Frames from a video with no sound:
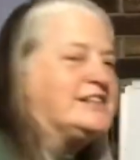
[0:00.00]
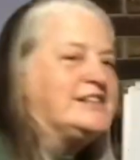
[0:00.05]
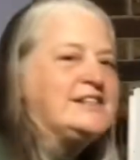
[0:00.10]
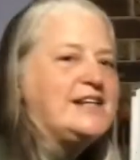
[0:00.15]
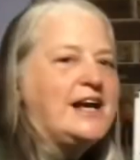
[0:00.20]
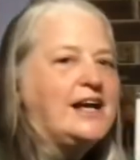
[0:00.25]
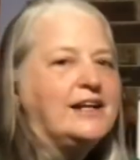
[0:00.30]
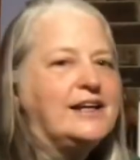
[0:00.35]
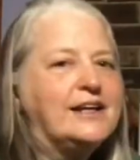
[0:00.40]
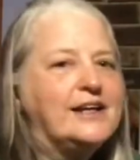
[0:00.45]

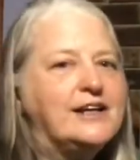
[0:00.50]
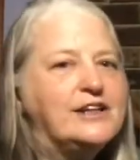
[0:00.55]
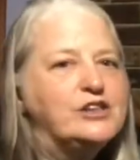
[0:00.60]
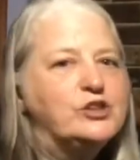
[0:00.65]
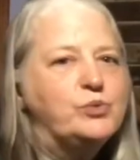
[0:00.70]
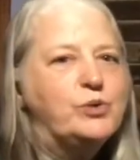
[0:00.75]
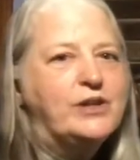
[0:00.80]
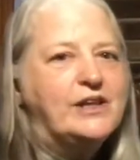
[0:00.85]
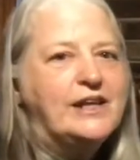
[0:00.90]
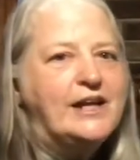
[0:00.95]
telling us
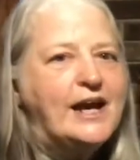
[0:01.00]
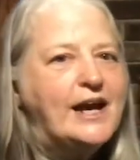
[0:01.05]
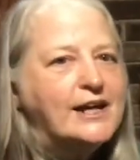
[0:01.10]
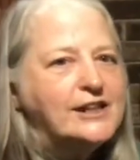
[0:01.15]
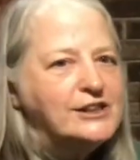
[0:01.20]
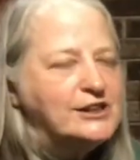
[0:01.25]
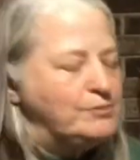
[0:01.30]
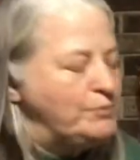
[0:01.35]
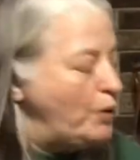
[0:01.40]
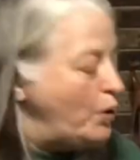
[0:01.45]
what the
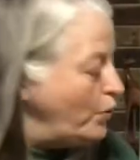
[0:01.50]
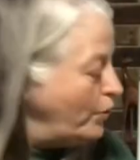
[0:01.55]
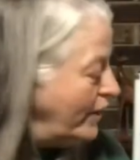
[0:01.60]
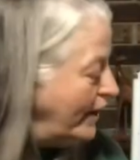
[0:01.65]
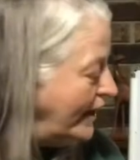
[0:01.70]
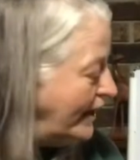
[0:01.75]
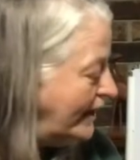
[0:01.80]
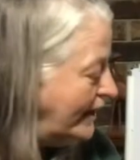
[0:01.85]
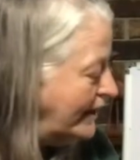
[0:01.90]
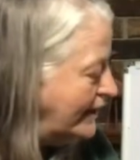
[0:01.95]
exponent
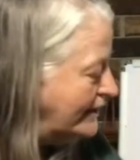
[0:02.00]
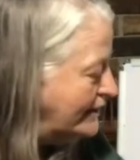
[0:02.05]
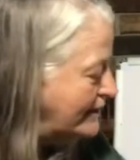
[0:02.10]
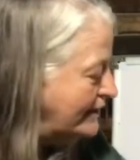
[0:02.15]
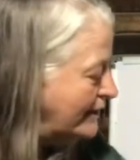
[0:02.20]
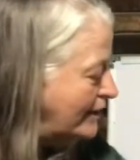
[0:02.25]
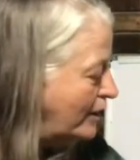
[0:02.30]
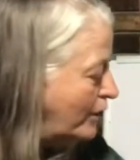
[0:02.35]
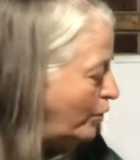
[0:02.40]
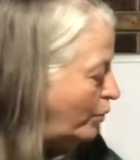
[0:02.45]
is
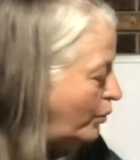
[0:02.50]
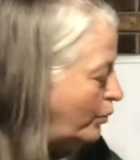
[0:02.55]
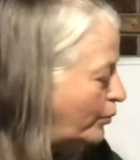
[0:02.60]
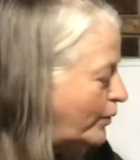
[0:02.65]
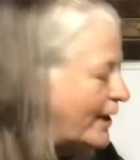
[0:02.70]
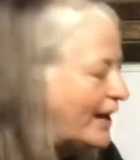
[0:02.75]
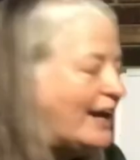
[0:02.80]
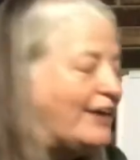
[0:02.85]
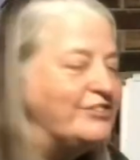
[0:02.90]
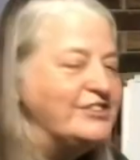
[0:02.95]
when we
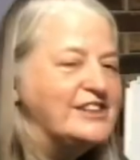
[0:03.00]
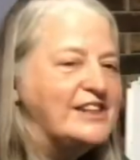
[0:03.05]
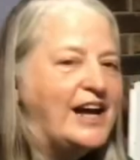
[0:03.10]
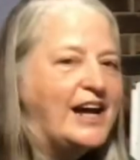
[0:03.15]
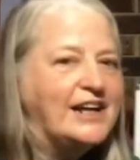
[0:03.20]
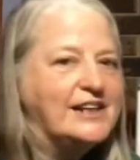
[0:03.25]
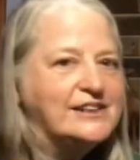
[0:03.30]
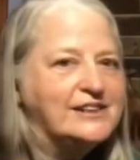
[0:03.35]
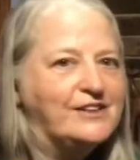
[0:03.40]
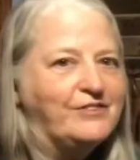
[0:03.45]
have
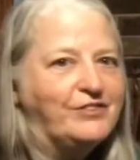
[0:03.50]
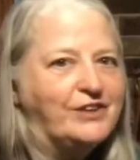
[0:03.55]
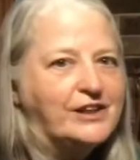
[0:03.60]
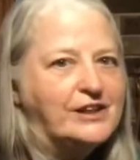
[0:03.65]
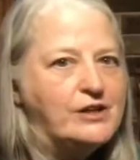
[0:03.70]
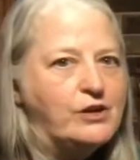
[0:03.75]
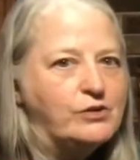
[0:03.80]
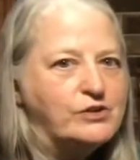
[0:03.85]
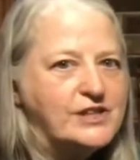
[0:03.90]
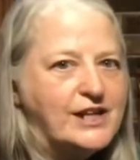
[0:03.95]
scientific
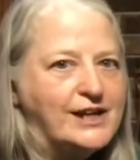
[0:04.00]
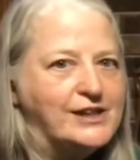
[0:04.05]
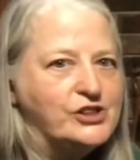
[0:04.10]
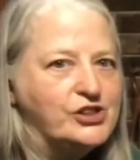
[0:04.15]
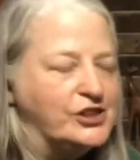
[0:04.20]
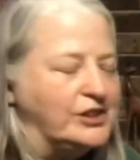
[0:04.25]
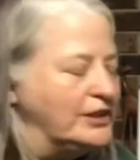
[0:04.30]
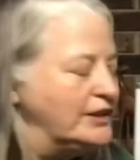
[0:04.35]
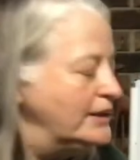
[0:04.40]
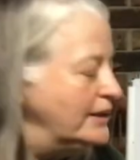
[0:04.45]

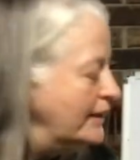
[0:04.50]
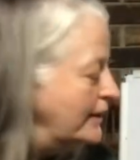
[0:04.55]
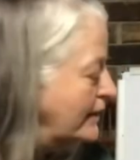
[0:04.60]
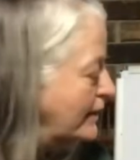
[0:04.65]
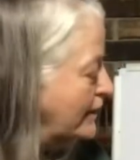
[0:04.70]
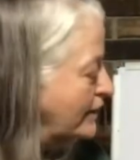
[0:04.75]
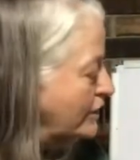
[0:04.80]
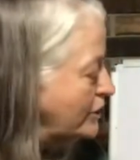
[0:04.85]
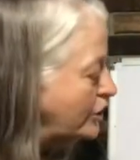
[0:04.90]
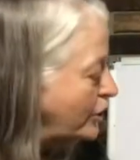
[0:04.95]
notation.
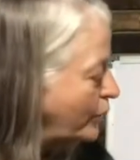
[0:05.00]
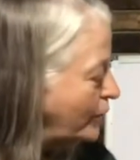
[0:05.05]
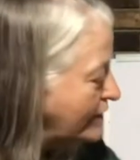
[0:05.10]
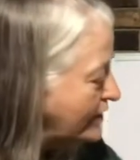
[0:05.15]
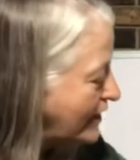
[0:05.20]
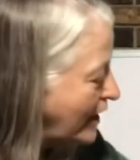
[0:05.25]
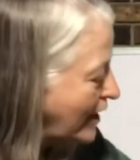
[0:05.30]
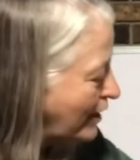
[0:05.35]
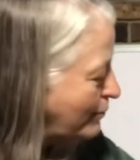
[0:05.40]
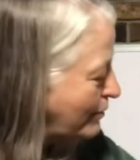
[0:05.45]
So it's
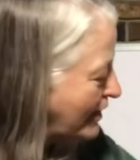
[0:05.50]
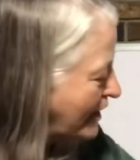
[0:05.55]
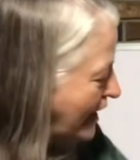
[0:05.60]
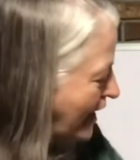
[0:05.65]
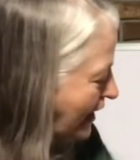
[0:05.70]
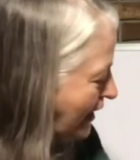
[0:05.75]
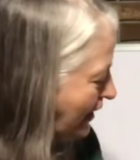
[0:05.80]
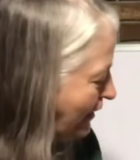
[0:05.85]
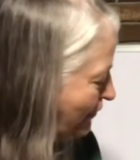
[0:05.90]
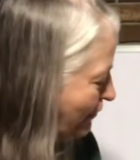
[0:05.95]
going to be
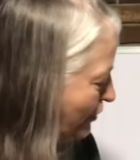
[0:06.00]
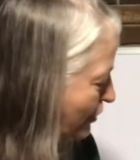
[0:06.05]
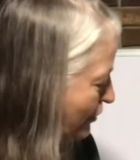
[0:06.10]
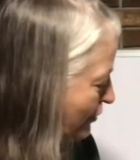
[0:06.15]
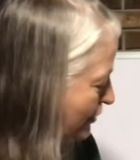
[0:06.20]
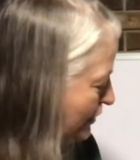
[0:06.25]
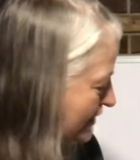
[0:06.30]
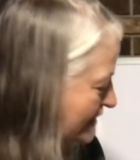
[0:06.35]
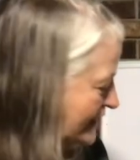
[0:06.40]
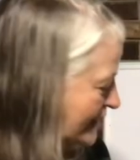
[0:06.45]
negative
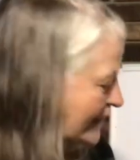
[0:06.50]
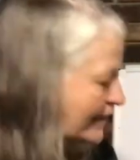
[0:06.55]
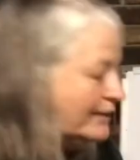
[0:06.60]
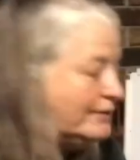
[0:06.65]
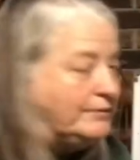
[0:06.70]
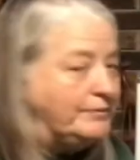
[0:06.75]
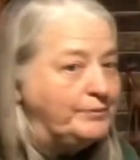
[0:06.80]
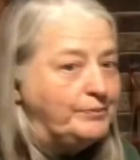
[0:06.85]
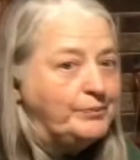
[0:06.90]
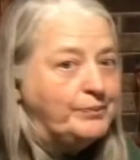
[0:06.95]
13.
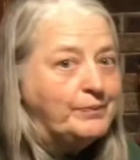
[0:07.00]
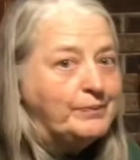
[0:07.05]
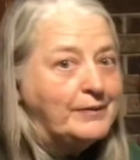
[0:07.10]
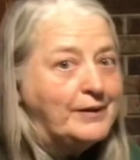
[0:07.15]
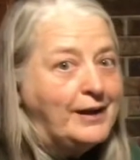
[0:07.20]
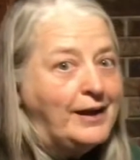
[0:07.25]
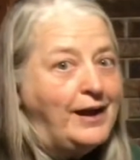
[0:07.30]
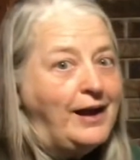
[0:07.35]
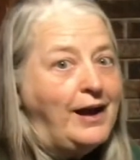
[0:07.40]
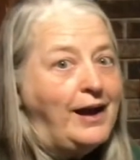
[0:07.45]

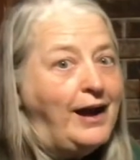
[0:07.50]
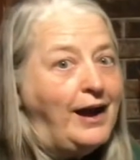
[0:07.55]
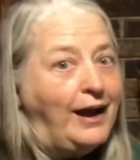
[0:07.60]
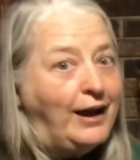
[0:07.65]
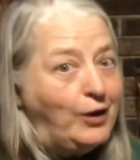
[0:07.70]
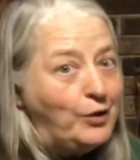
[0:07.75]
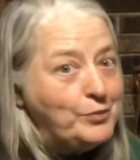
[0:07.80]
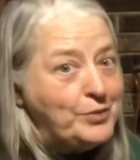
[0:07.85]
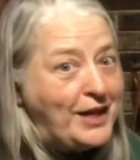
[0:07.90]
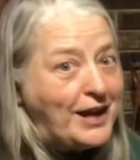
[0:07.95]
I
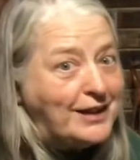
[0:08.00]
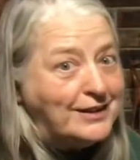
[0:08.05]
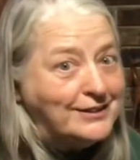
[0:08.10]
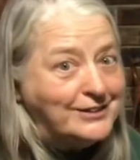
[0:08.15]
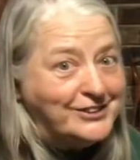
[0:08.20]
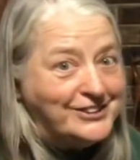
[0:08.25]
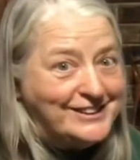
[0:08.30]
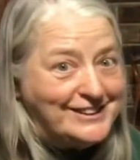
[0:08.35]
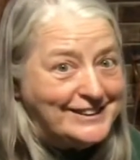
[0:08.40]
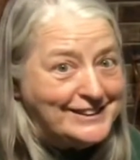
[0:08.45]
hope that
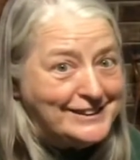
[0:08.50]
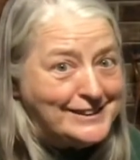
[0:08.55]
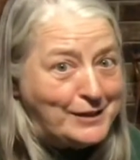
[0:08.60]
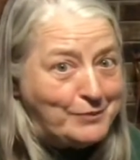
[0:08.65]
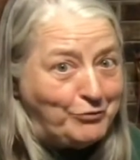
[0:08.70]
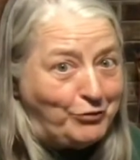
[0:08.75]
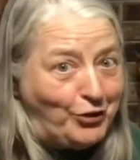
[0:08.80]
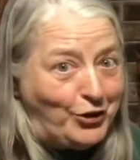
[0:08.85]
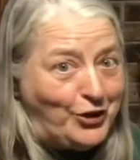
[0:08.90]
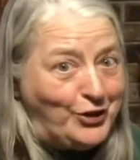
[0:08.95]
clears things up
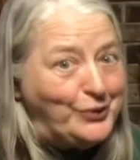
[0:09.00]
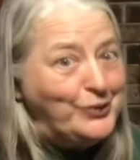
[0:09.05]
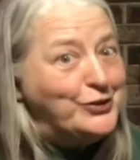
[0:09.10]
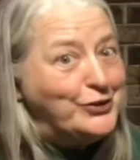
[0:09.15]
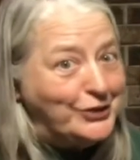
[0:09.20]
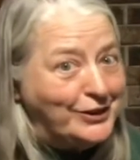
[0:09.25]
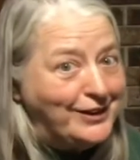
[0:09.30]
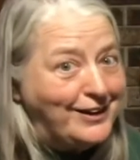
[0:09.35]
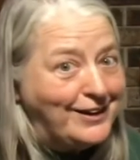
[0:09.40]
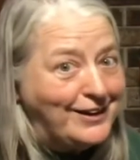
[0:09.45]
for you.
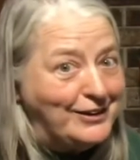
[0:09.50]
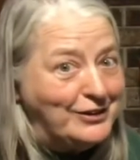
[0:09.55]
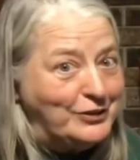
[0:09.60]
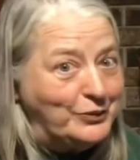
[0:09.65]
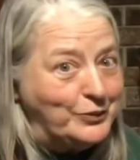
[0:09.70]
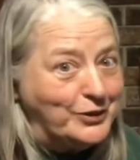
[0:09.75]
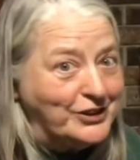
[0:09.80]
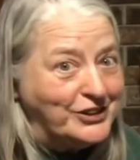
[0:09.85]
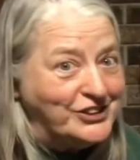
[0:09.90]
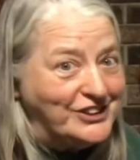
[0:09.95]
Good luck on your
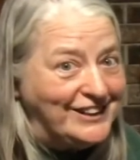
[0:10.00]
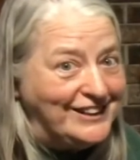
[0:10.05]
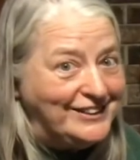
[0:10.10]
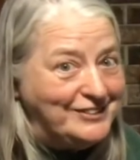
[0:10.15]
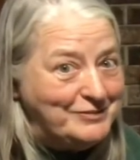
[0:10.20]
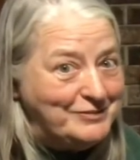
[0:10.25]
worksheet.